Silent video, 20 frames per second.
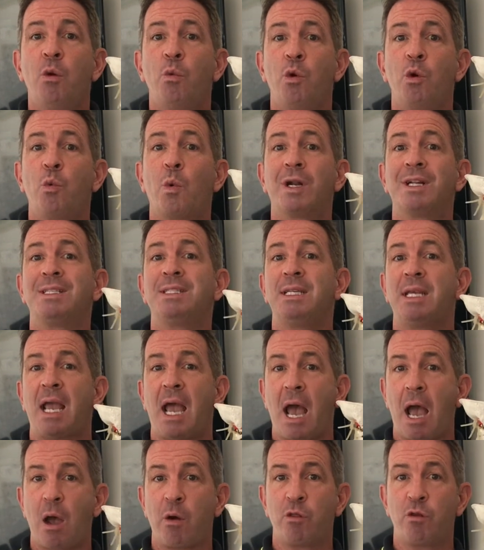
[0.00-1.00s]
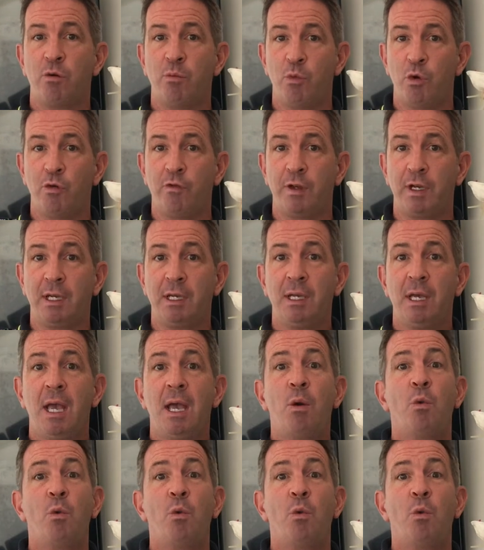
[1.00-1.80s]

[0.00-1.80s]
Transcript: we want to see how they're moving,